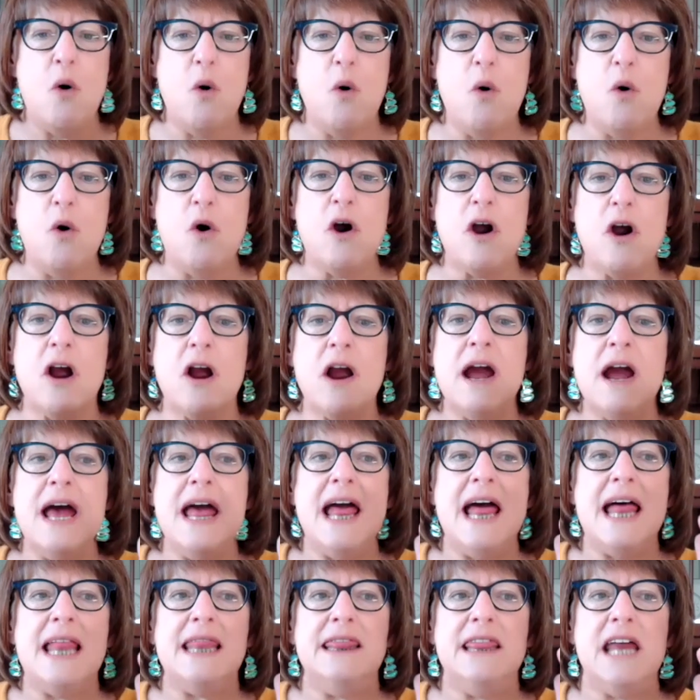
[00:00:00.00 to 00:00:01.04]
or
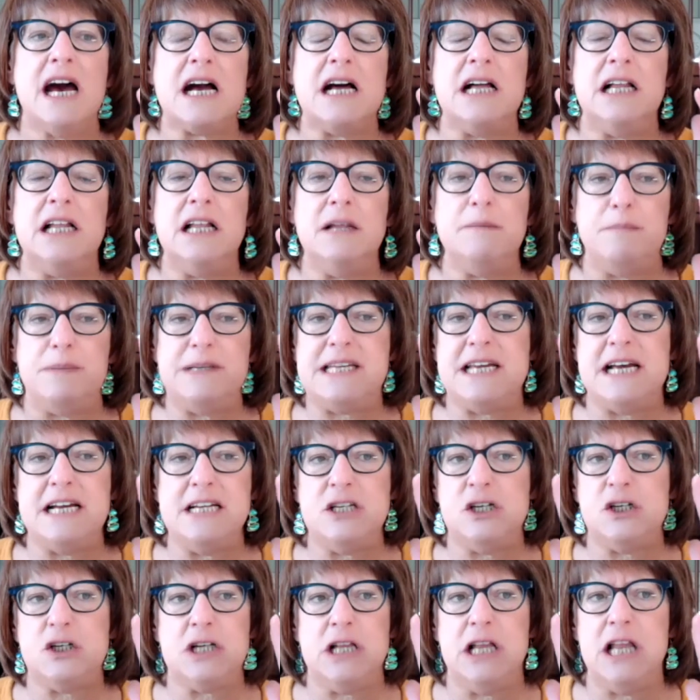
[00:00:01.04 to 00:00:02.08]
the
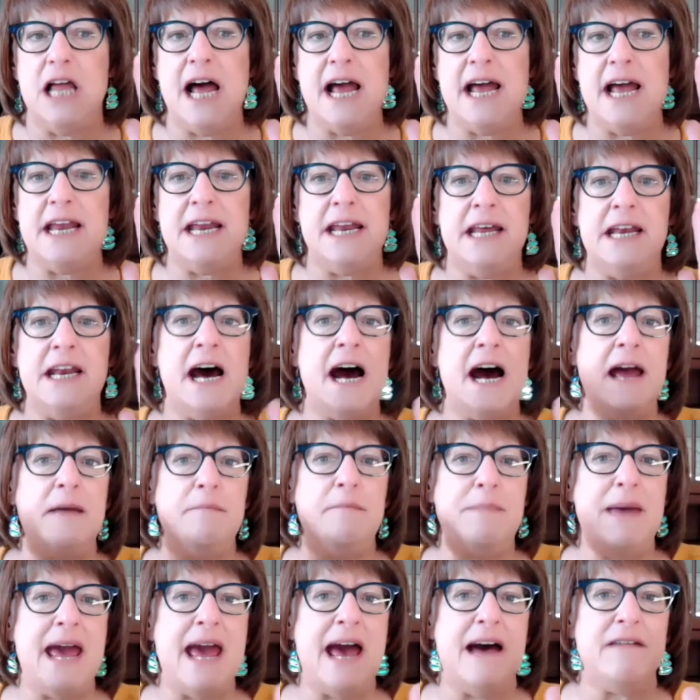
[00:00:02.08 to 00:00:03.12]
potential client and I
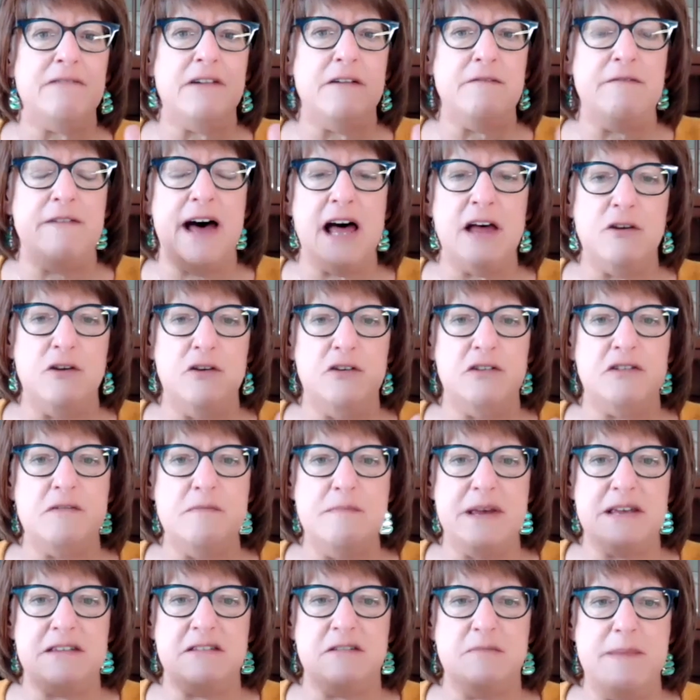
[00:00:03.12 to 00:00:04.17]
may have a values
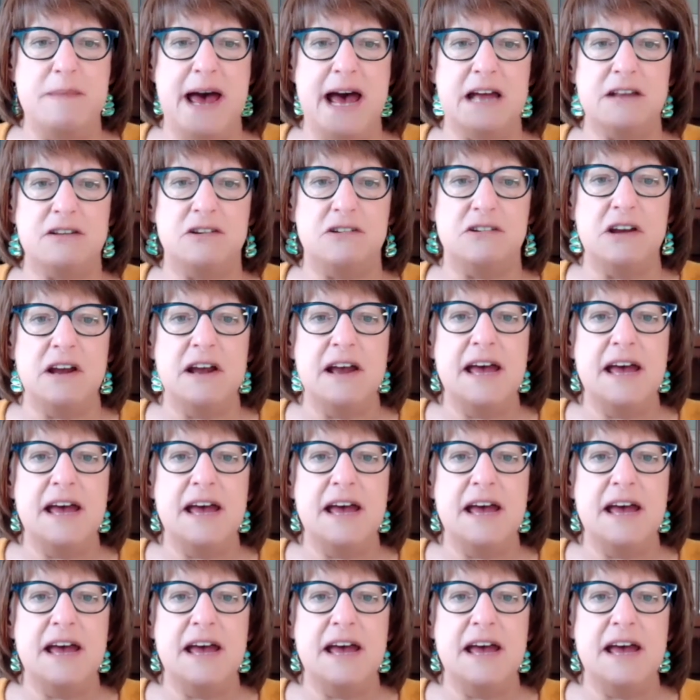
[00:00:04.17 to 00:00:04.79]
mismatch.